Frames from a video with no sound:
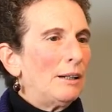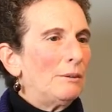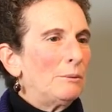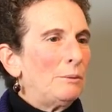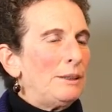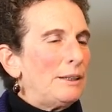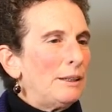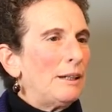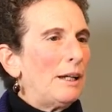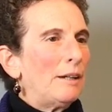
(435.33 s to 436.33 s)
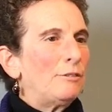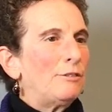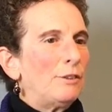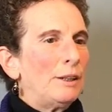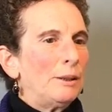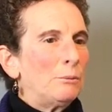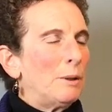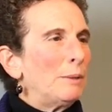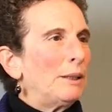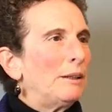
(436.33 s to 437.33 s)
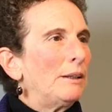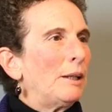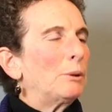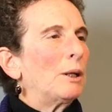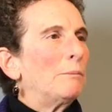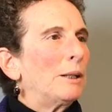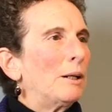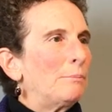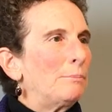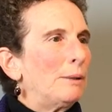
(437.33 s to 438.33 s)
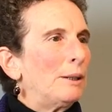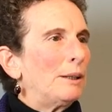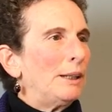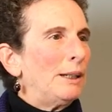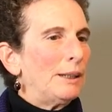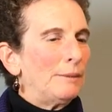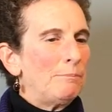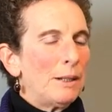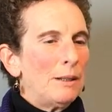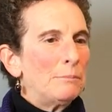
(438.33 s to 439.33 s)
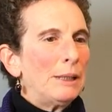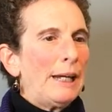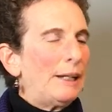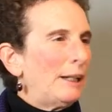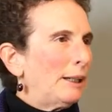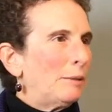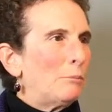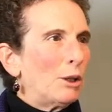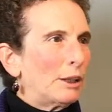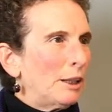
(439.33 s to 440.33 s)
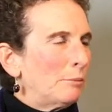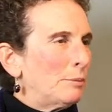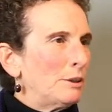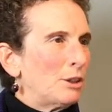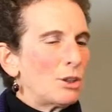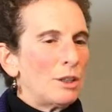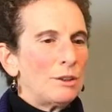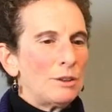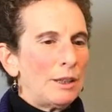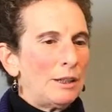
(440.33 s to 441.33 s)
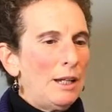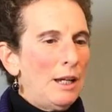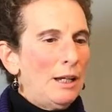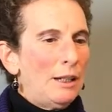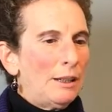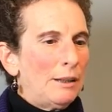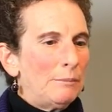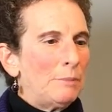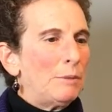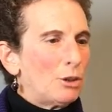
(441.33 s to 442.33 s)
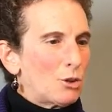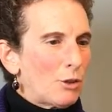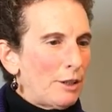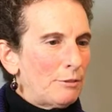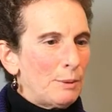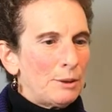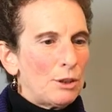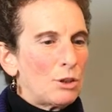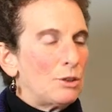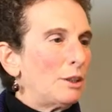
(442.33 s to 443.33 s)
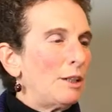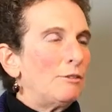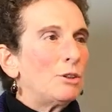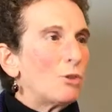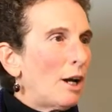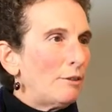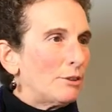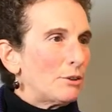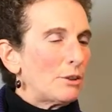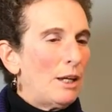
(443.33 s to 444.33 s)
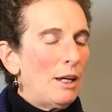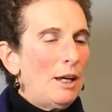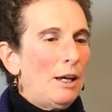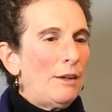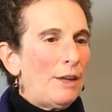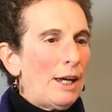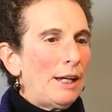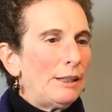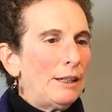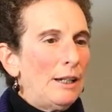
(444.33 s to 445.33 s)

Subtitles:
we did have women that were coming up in planning and marketing positions and administrative positions, and even drivers that